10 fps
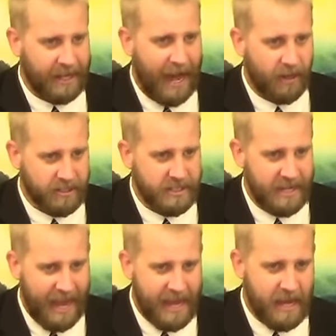out and
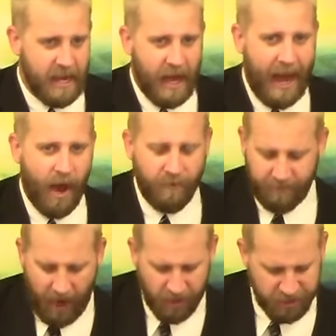see, hey, how
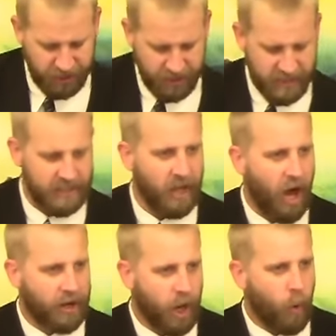far should this
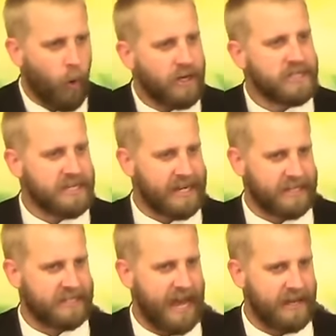law go? What is the
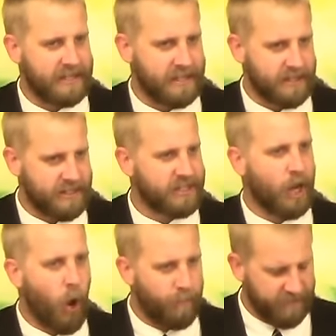extent and the
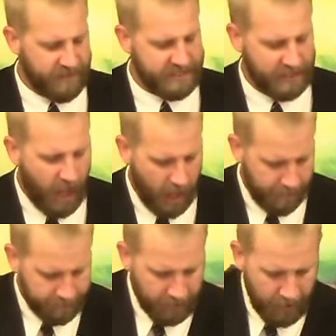scope of this
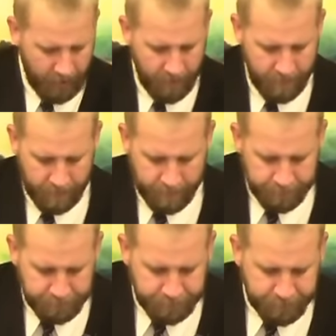law?
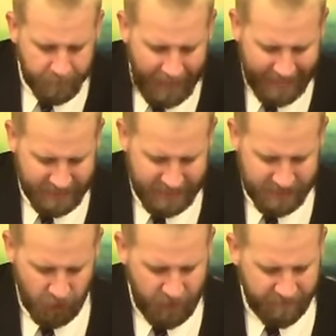Exodus
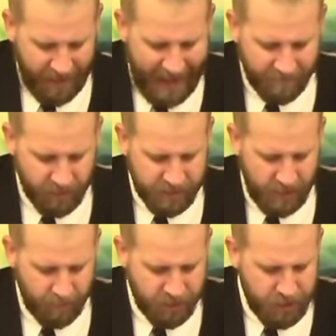35, verse
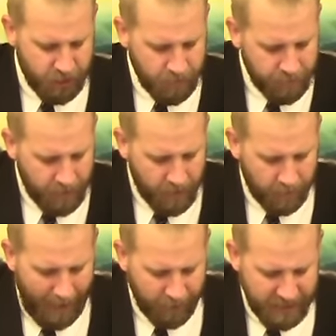number 2,
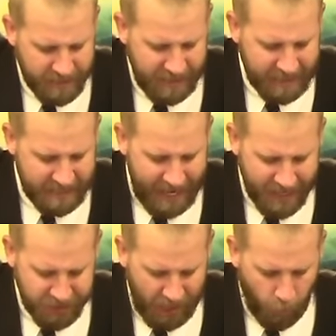Bible reads, Six
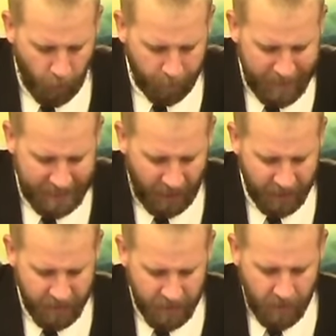days shall work be
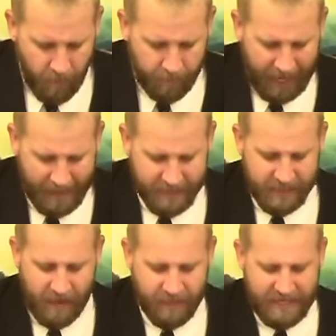done, but on the
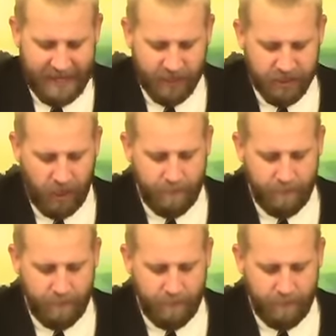seventh day there shall